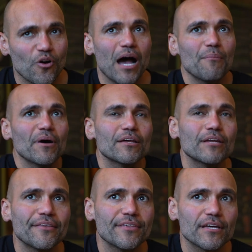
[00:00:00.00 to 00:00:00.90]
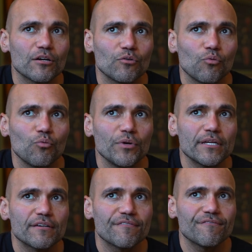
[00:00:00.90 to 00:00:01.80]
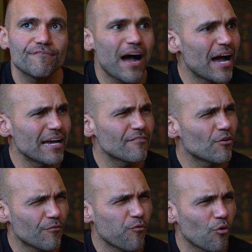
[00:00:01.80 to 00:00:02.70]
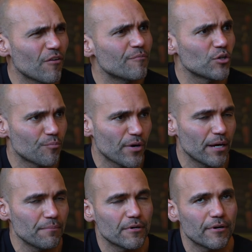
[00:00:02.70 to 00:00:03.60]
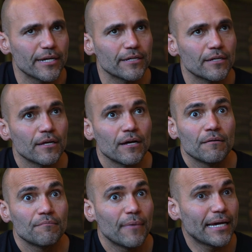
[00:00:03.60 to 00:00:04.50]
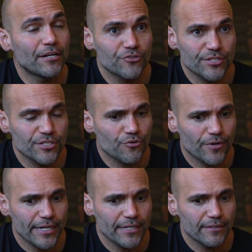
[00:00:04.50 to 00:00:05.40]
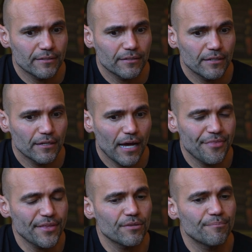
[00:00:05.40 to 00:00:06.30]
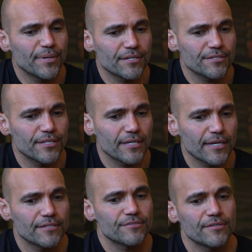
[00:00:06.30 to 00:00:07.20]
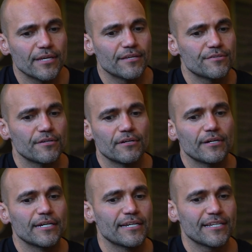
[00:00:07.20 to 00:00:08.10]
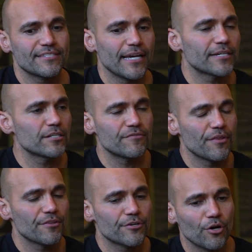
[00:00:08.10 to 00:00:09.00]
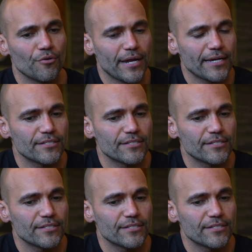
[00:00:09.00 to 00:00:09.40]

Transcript: I'm on, I think, week 5 or 4 of meal prep, right? My energy's great. I think the biggest thing is, as an executive on the go, that I